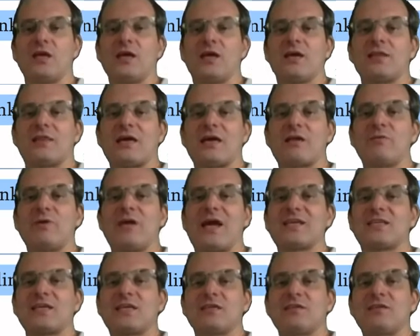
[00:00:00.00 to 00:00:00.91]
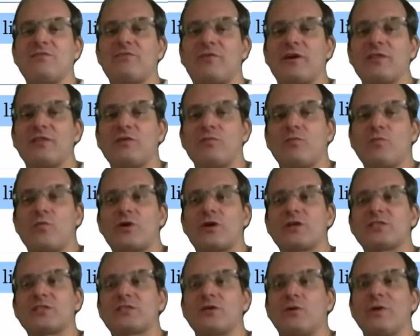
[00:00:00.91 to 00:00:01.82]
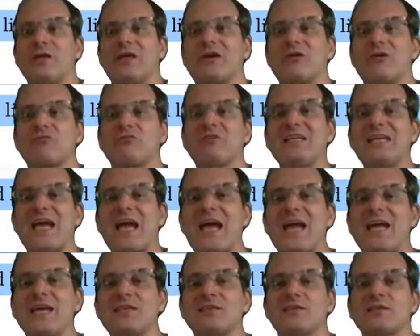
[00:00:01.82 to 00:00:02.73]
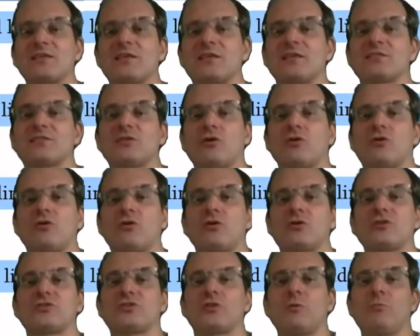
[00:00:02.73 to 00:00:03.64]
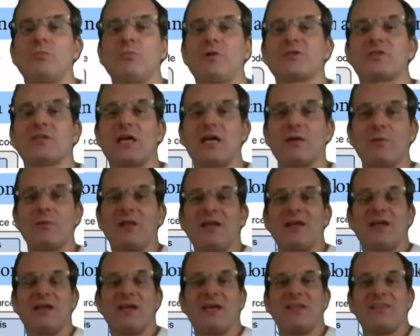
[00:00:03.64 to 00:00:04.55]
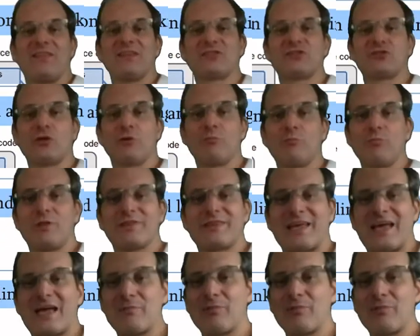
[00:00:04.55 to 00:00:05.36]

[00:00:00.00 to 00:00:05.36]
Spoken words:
Then we identify the word, so we create a so-called symbol table. The symbol table